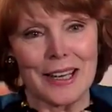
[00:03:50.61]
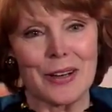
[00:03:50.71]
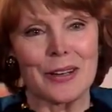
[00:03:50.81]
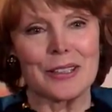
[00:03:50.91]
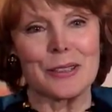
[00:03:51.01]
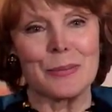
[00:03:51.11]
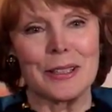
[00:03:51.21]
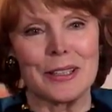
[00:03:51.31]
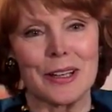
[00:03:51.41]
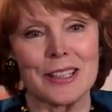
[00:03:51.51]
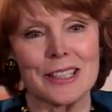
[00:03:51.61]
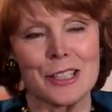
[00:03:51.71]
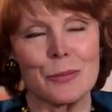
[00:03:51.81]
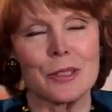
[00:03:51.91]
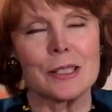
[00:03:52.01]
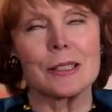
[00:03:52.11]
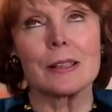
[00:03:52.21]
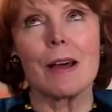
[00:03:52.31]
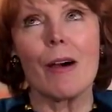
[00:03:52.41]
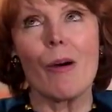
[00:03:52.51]
character because she was
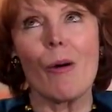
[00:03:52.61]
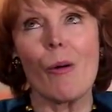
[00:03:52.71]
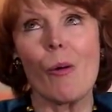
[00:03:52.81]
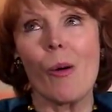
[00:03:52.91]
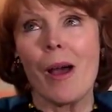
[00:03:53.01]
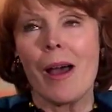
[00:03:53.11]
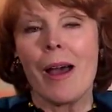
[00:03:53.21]
so